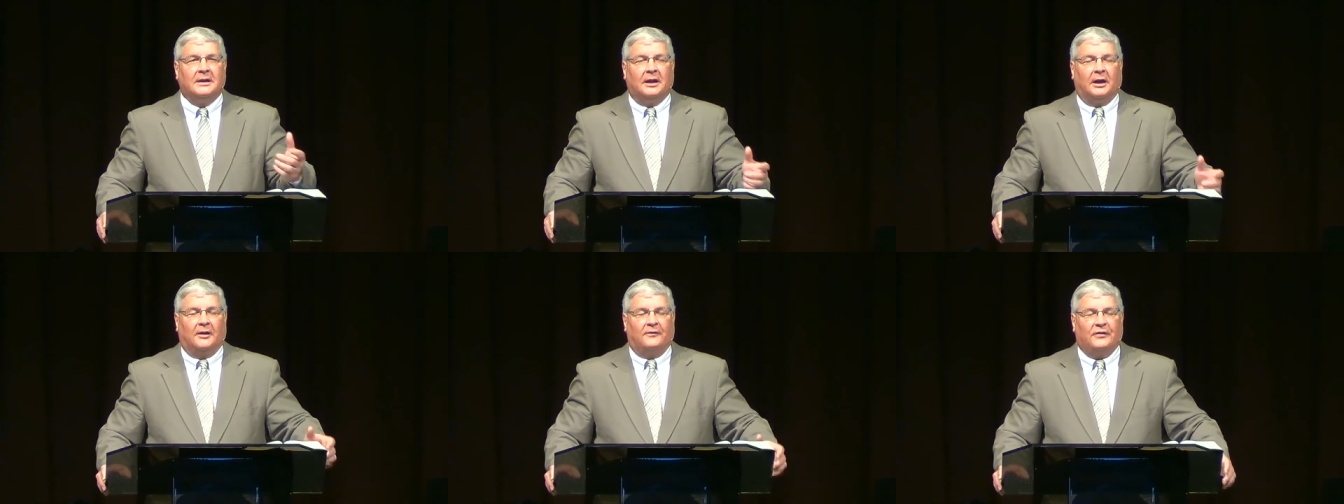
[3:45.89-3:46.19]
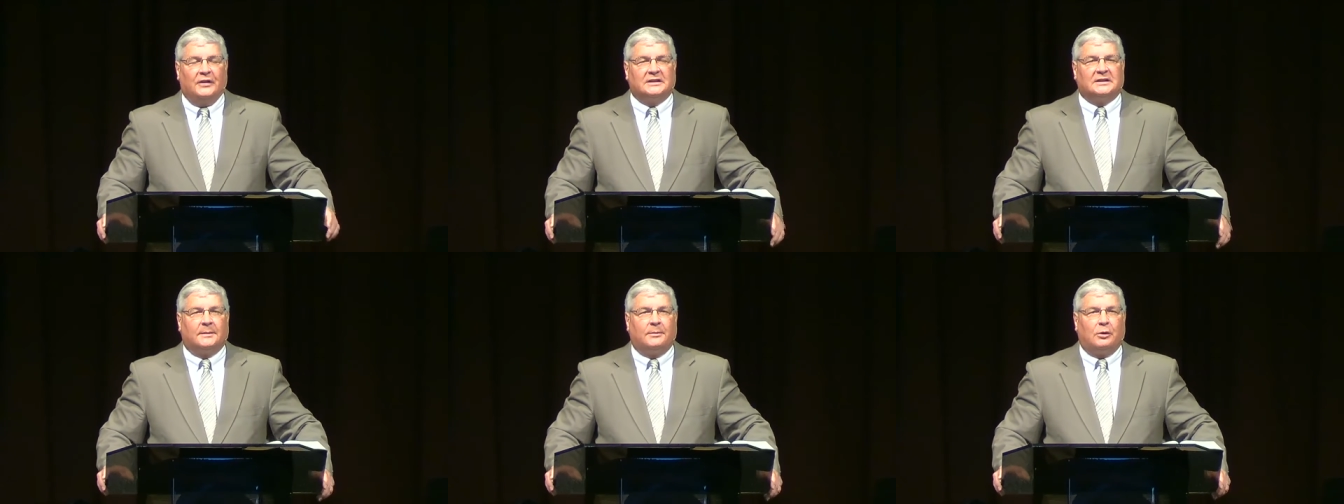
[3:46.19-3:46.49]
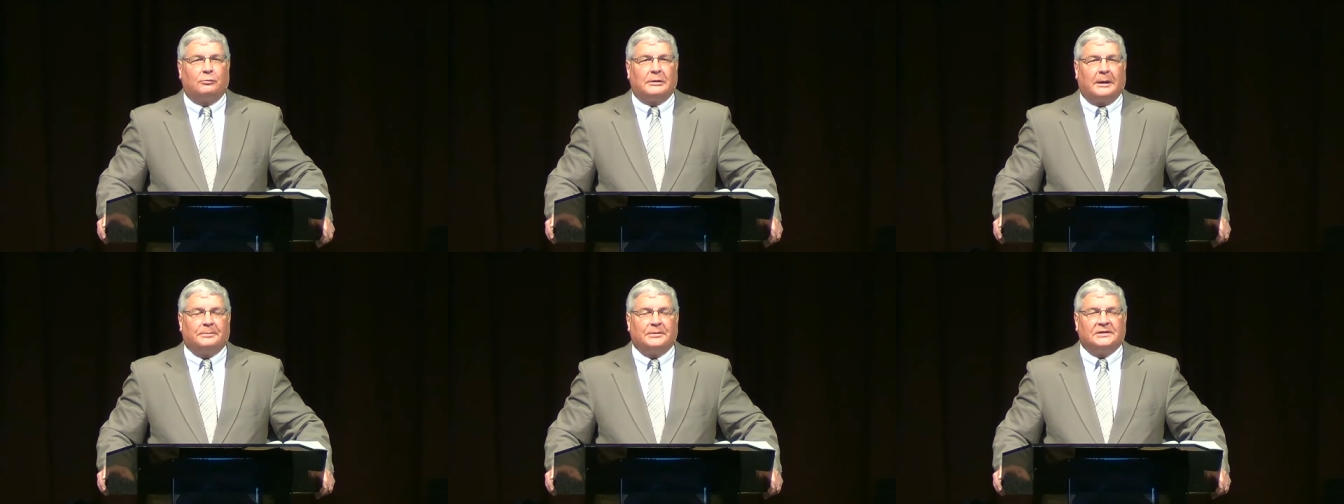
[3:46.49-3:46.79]
a
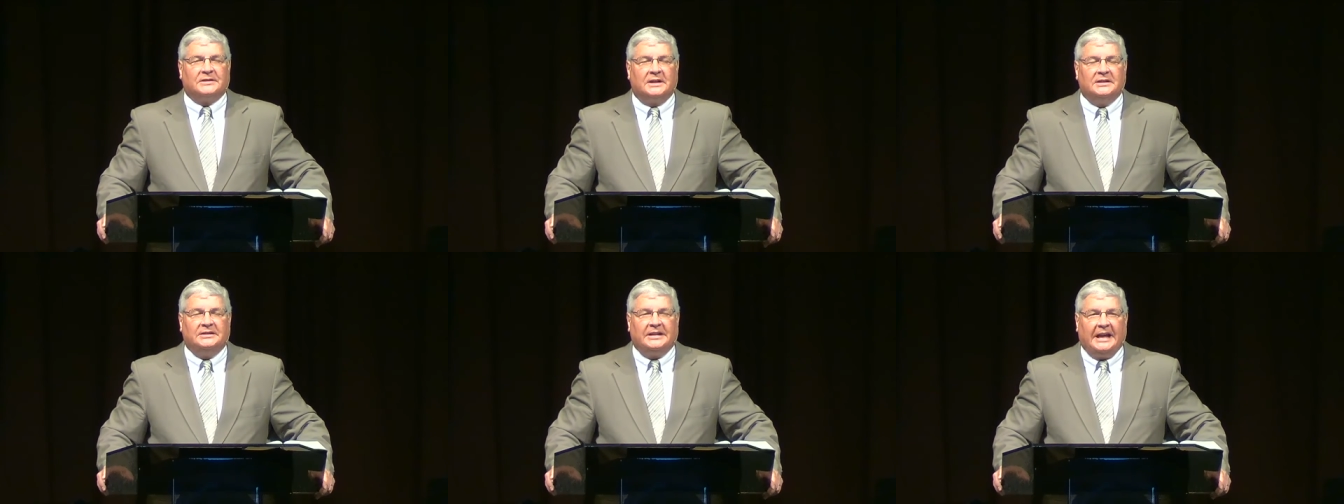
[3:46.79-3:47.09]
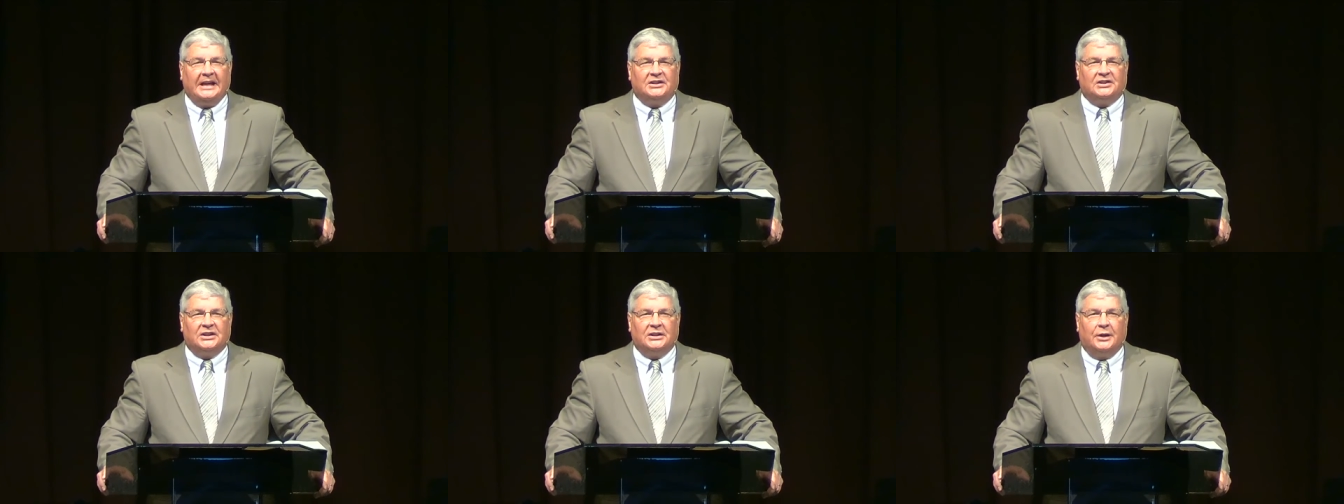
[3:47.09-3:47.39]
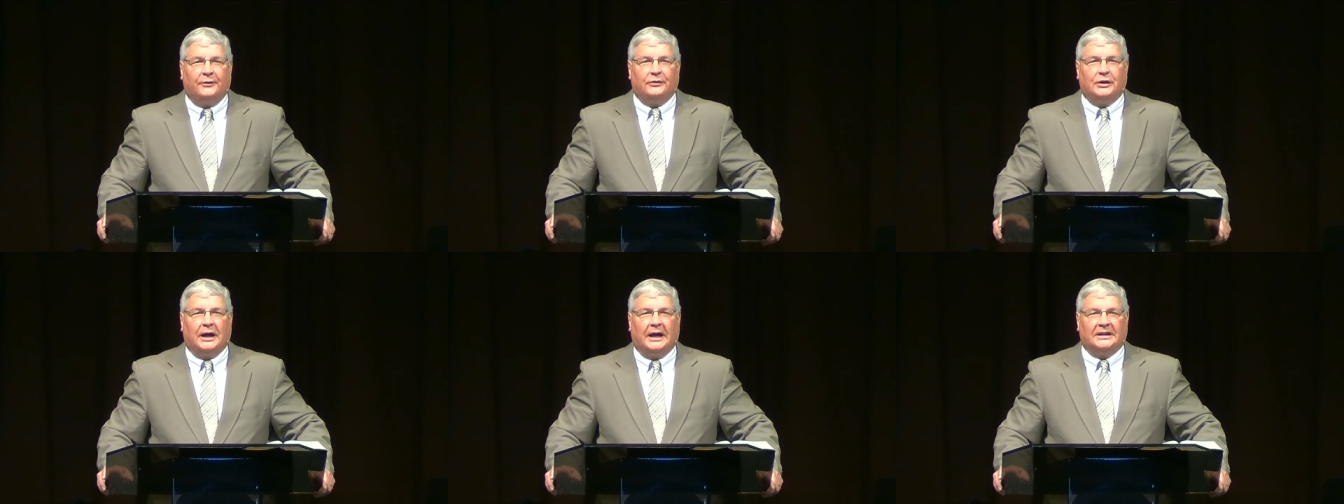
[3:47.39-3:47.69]
visible
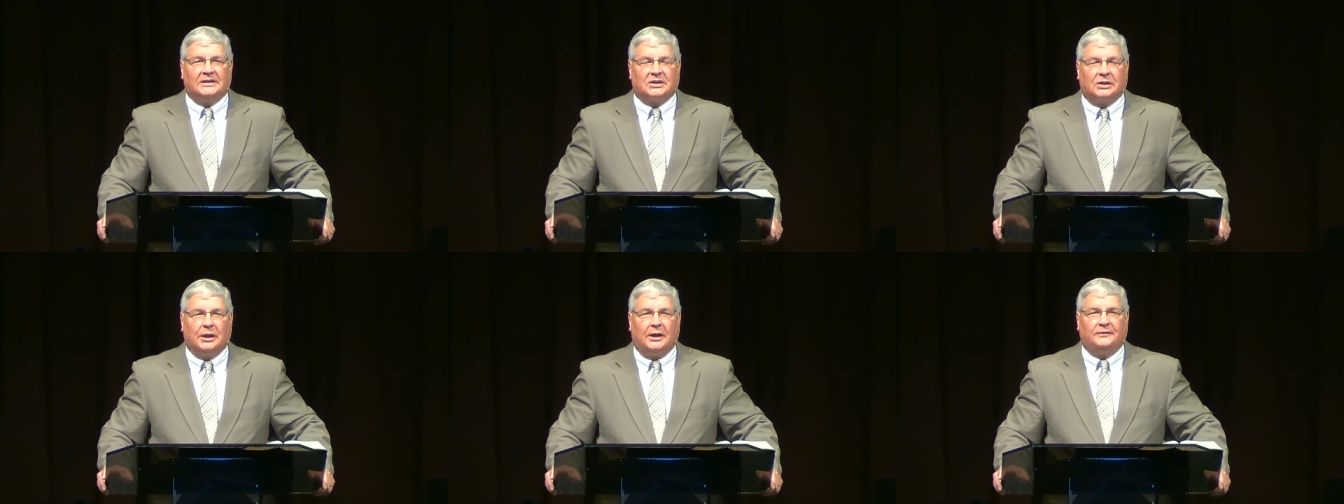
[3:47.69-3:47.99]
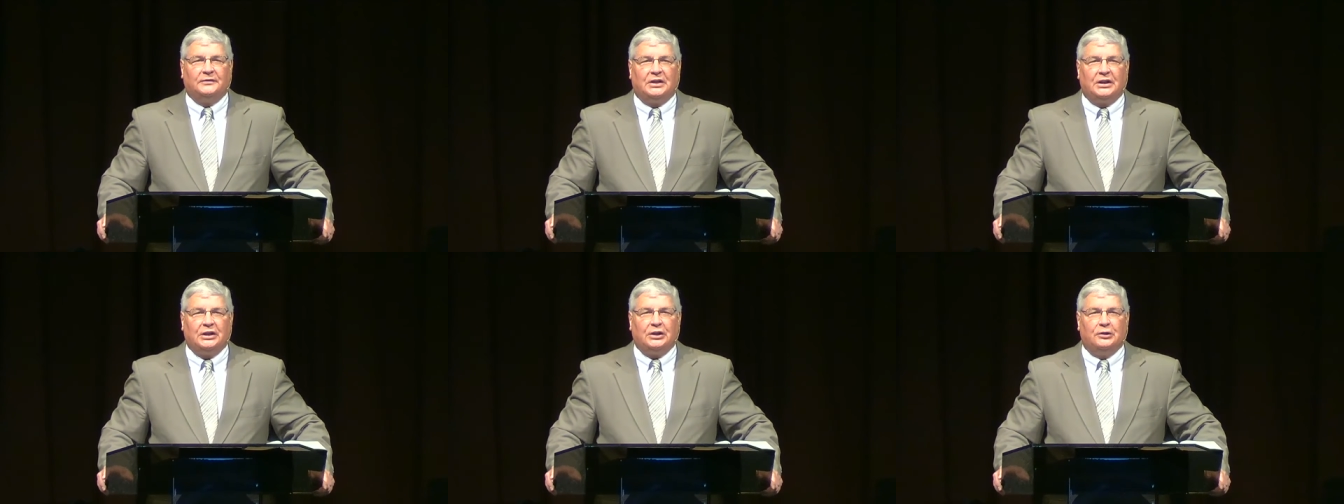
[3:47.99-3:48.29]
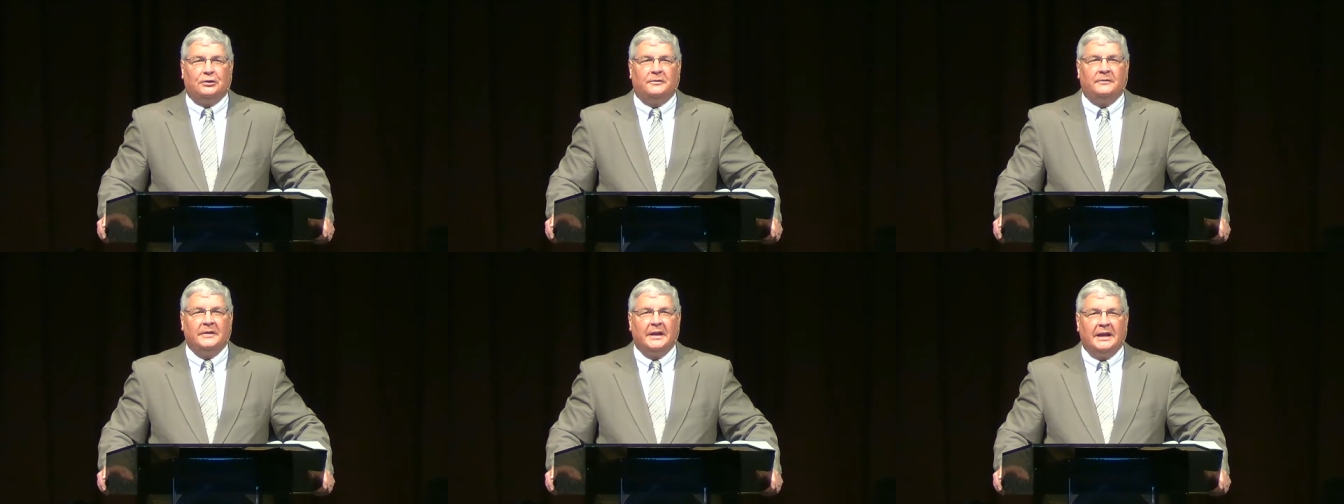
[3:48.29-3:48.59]
representation of God's love to
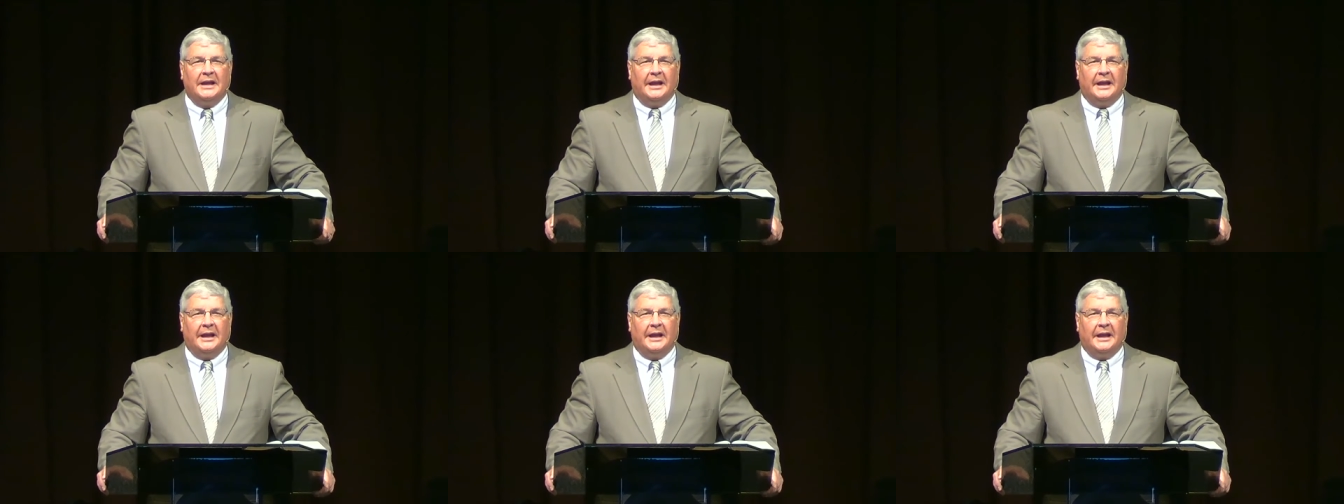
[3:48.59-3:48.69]
you,